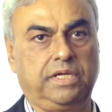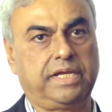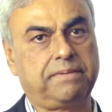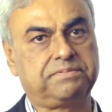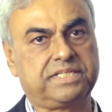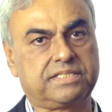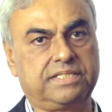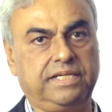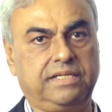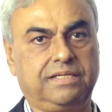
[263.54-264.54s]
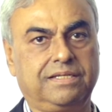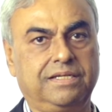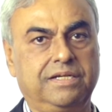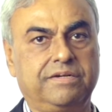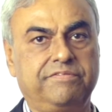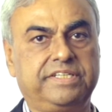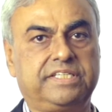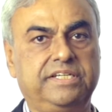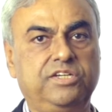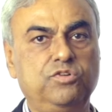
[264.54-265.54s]
In F16,
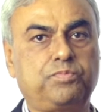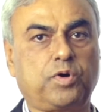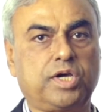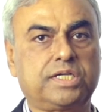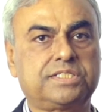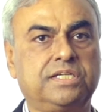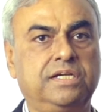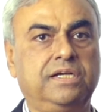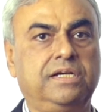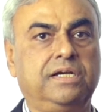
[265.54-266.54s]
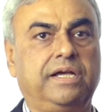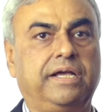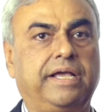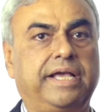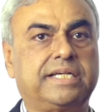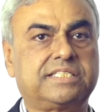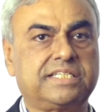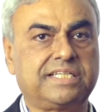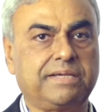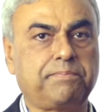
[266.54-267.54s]
with new products,
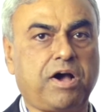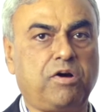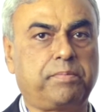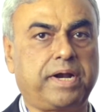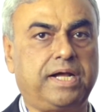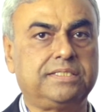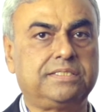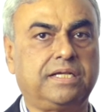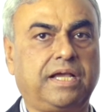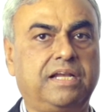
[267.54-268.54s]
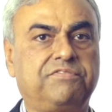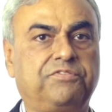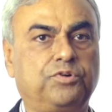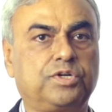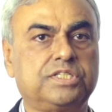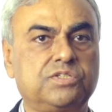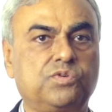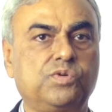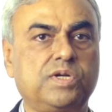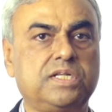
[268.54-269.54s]
existing power brands and focused
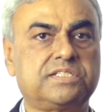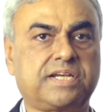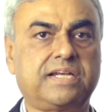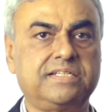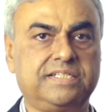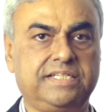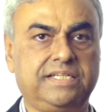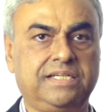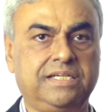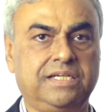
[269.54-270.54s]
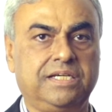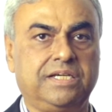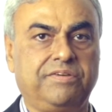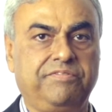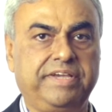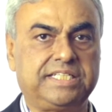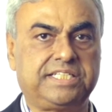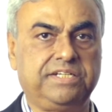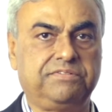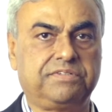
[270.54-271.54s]
rural strategy, we
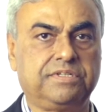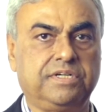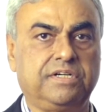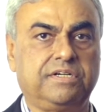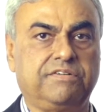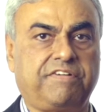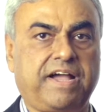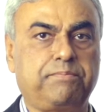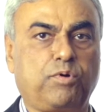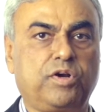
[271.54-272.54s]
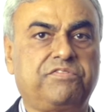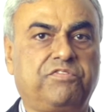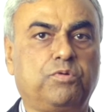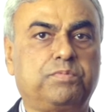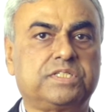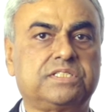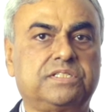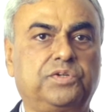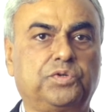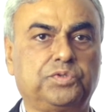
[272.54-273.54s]
achieved
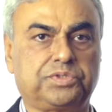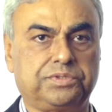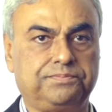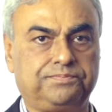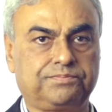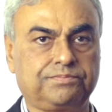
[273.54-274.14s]
5.4% growth.